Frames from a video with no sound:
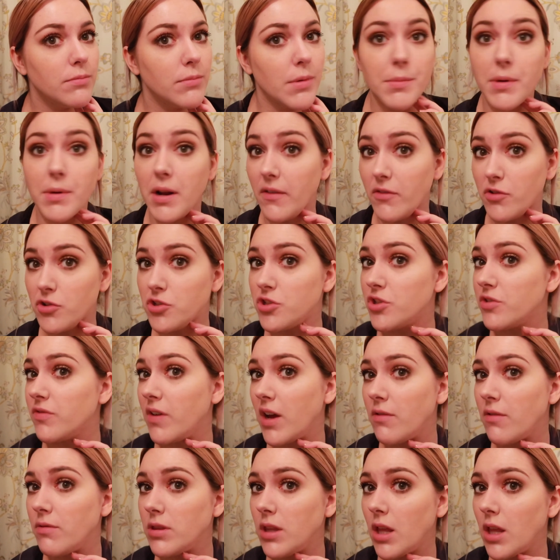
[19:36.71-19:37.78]
gonna have to
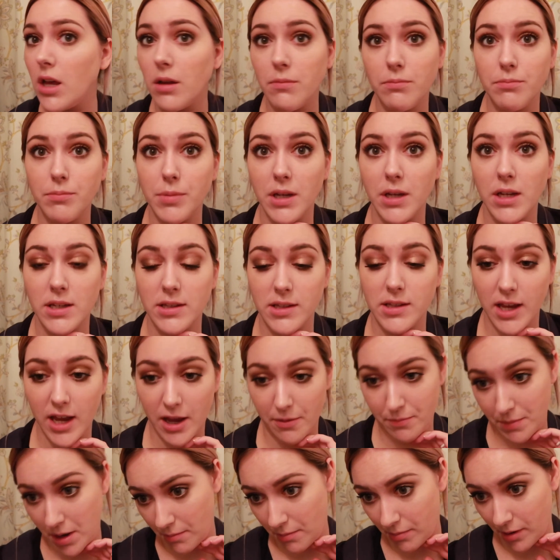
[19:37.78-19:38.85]
survive with that because I
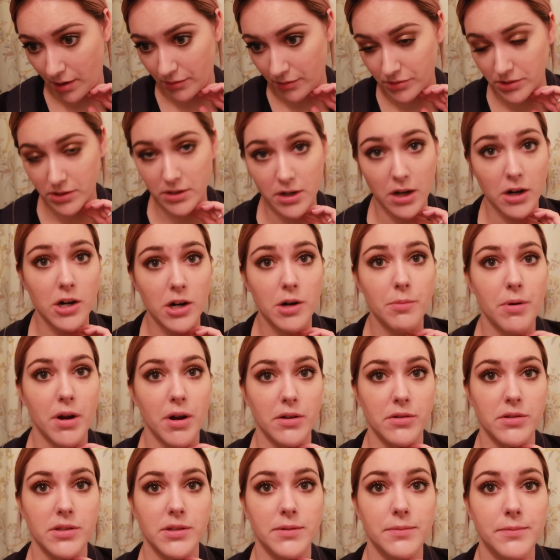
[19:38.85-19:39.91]
have my brows, not her
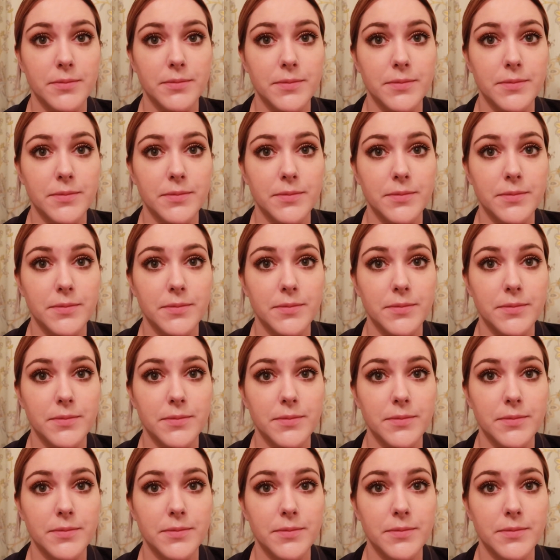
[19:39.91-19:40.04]
brows.